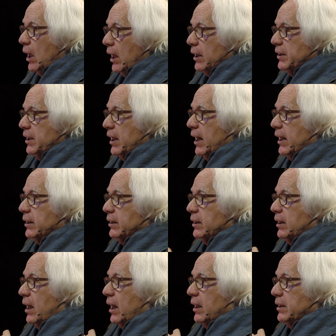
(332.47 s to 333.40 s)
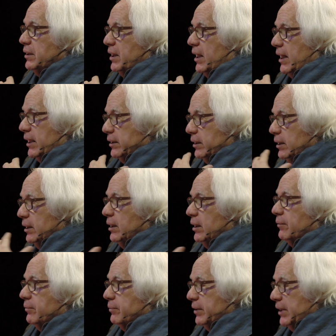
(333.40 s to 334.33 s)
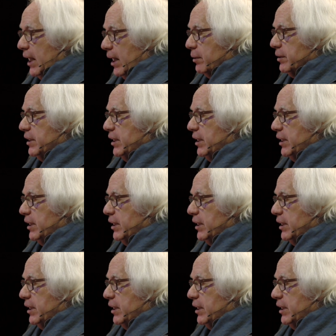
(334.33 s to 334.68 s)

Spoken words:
and that now